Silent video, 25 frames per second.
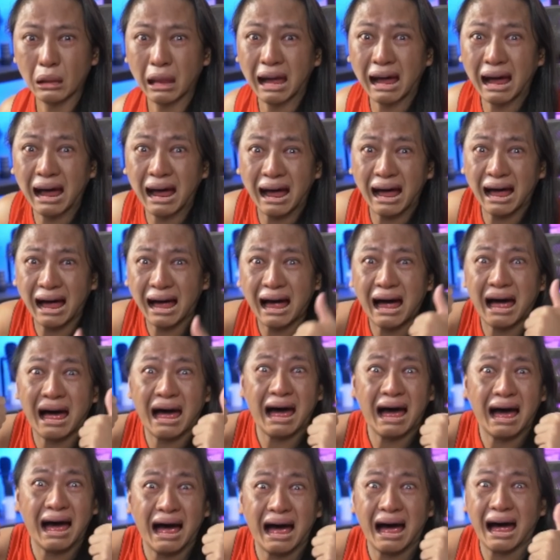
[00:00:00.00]
of grabbing
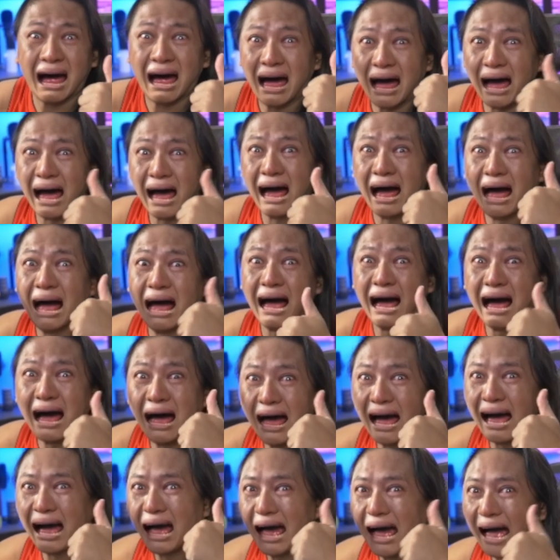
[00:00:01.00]
all of the lenses from
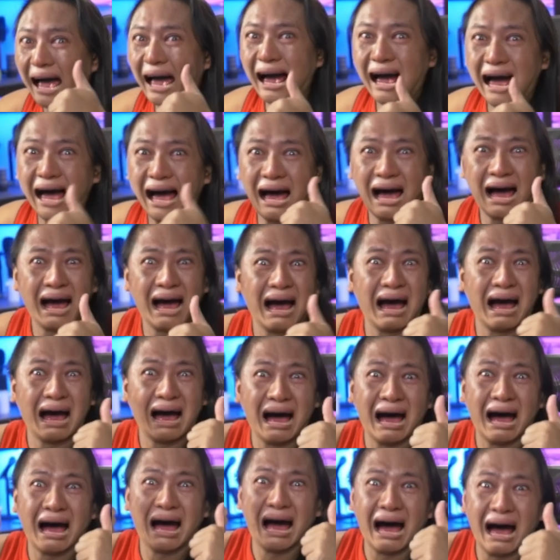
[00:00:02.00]
Snapchat,
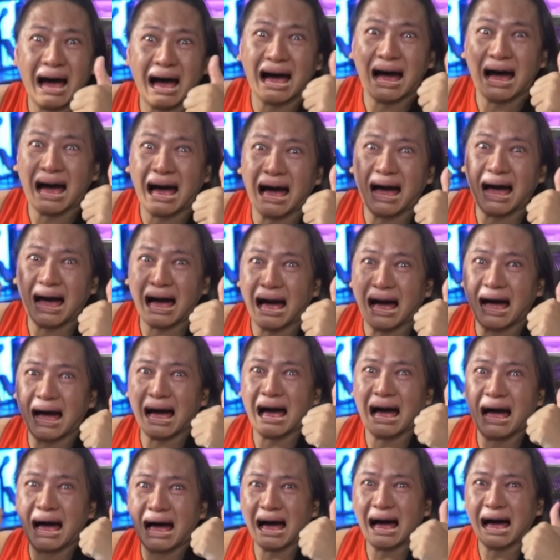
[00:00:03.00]
it's
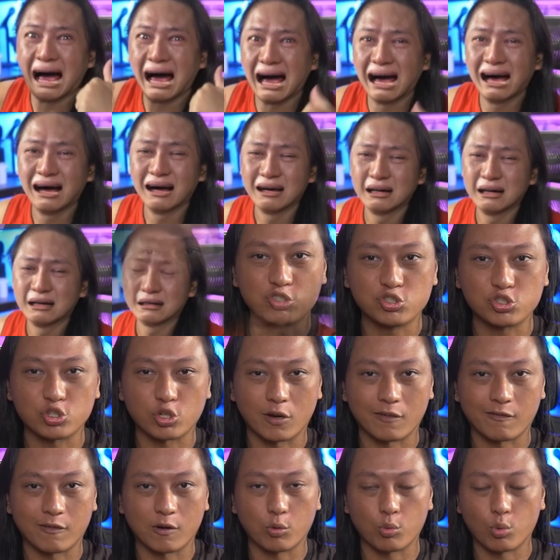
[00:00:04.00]
communicating with his
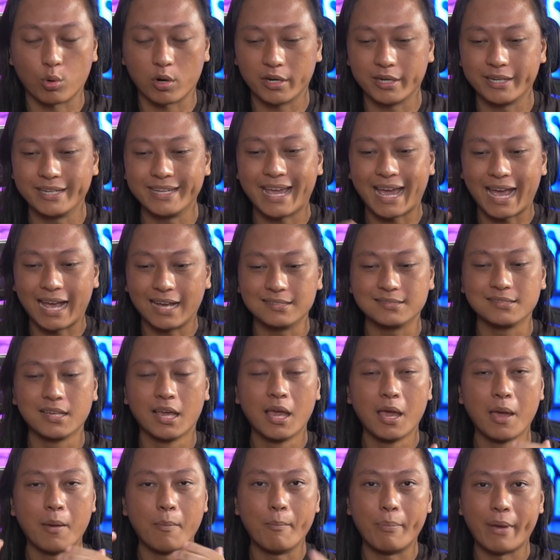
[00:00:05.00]
server where he has
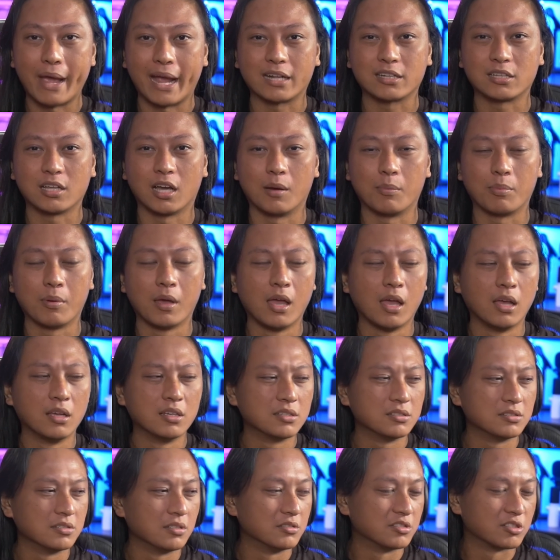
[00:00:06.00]
backed up
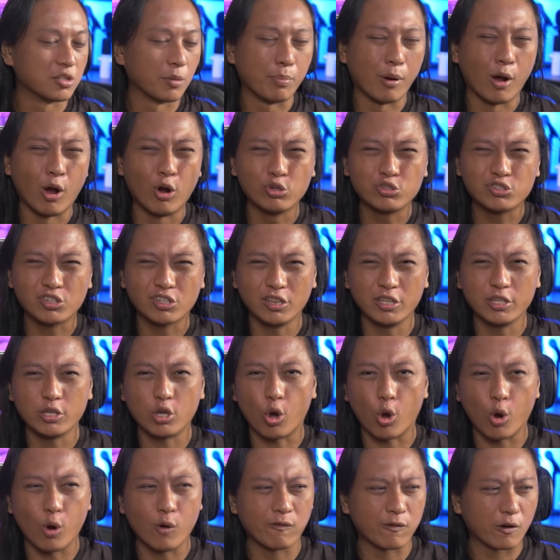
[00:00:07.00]

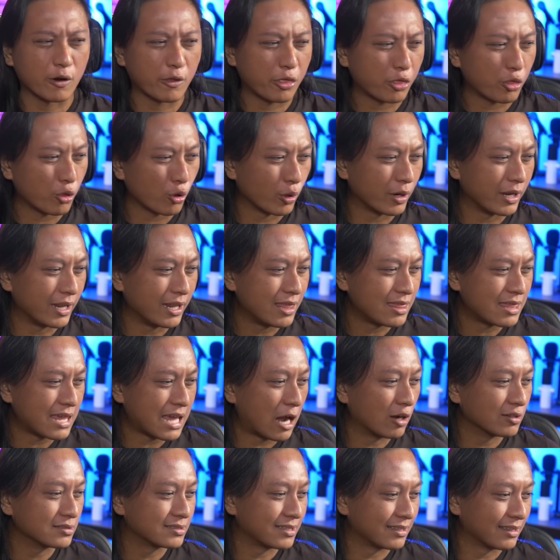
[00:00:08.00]
supposedly over
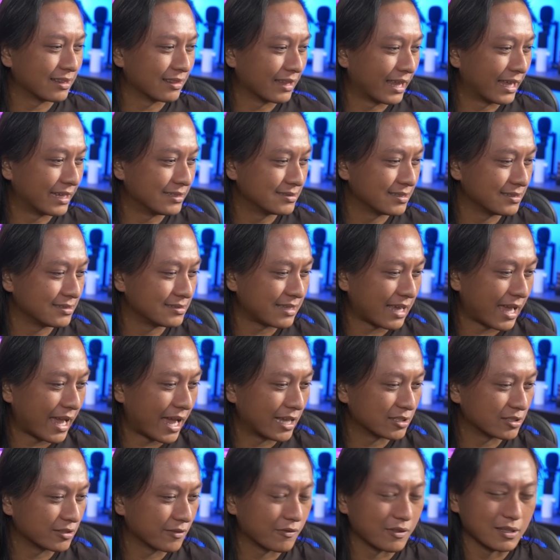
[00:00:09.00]
30,000 lenses
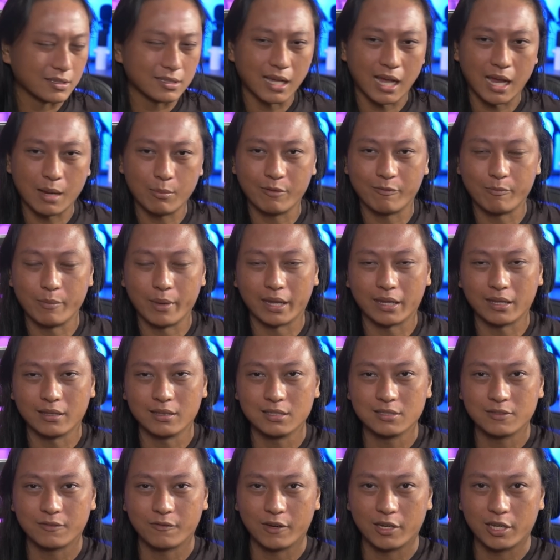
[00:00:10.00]
as of the time of
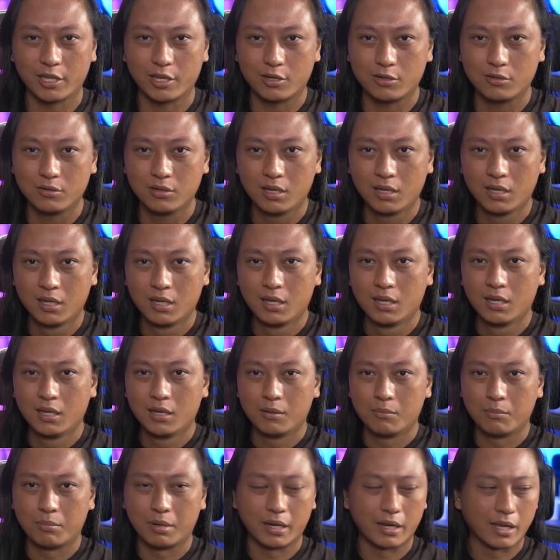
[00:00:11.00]
making this video.
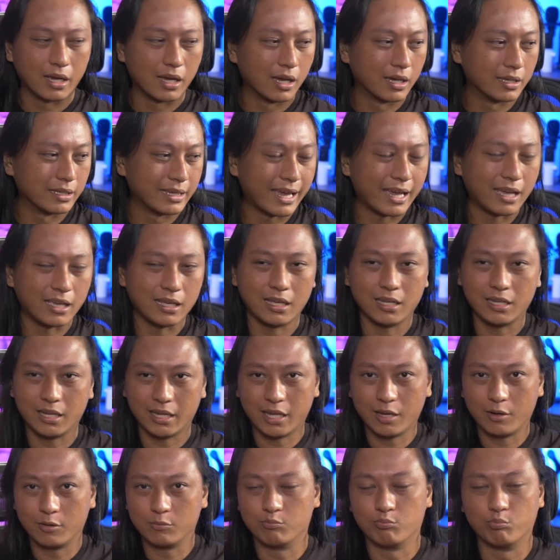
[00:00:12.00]
But yeah,
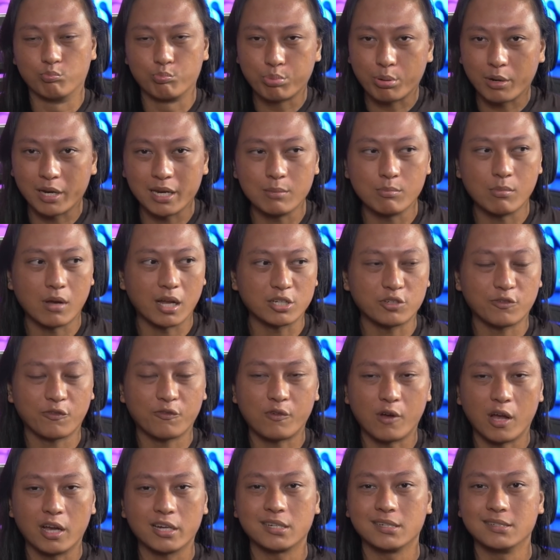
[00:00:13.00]
it pretty much
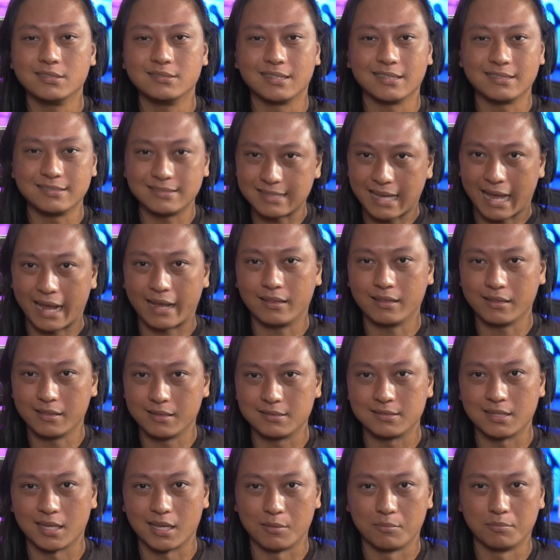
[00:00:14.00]
functions exactly
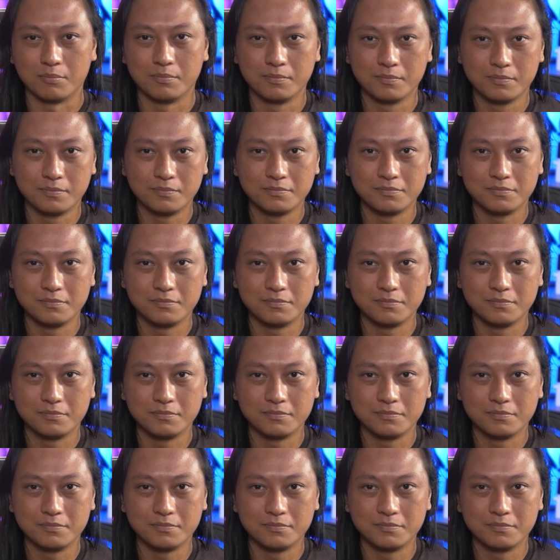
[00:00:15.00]
the same. If you want to